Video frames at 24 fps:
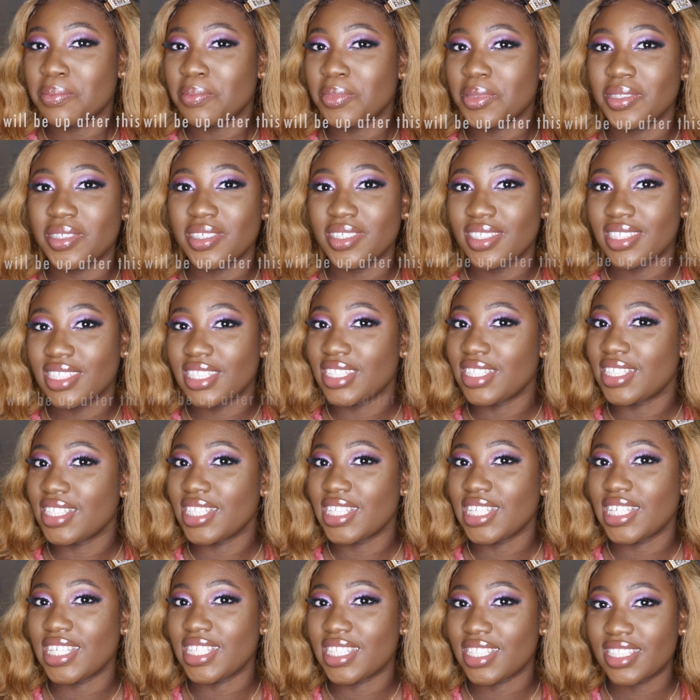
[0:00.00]
But
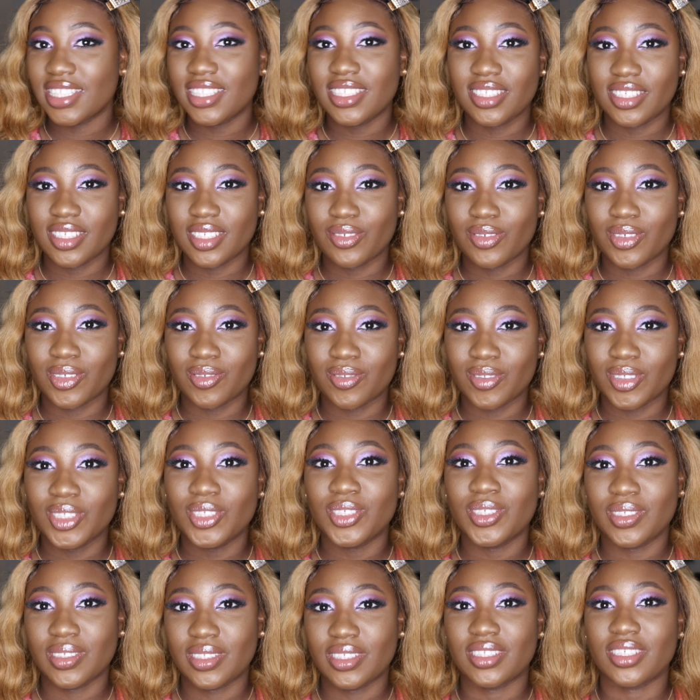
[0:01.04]
I think this
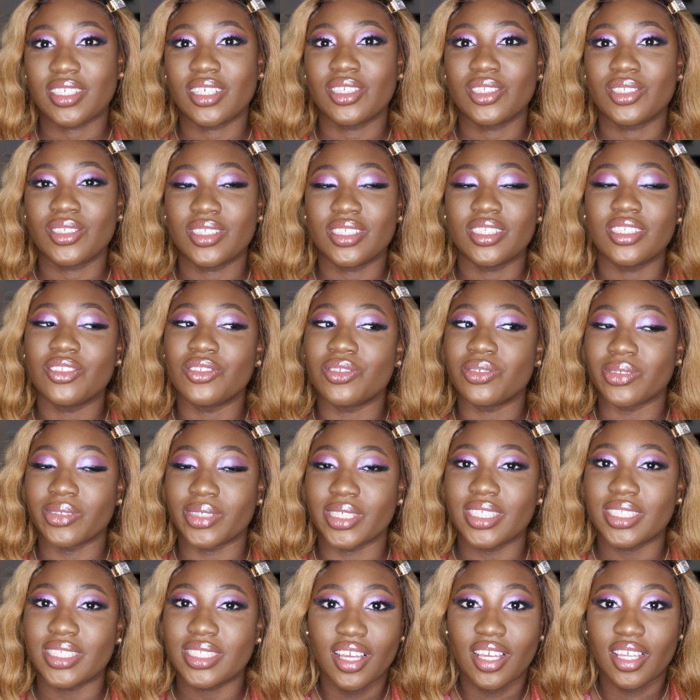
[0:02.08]
foundation is actually
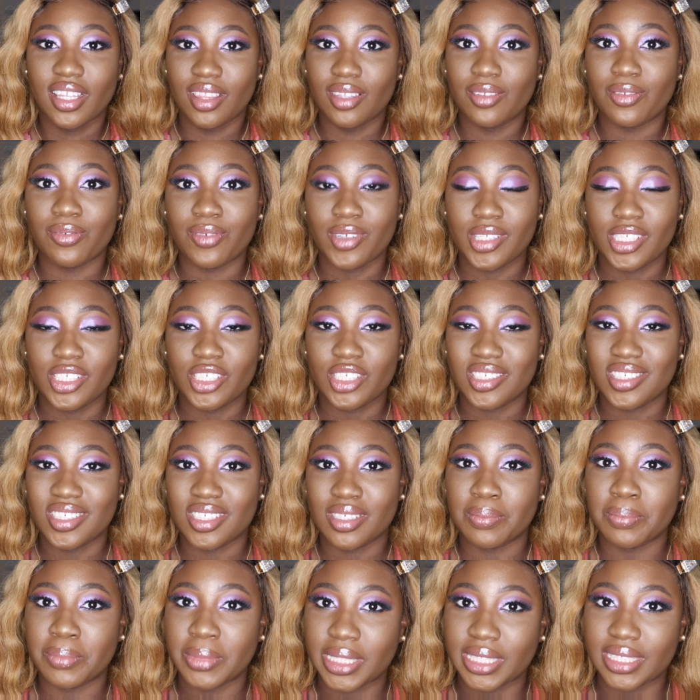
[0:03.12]
great. The finish
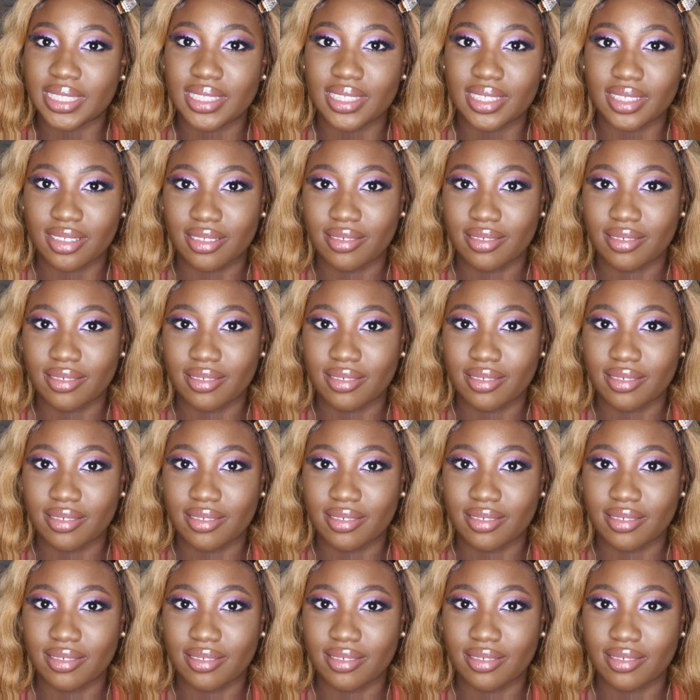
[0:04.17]
is matte.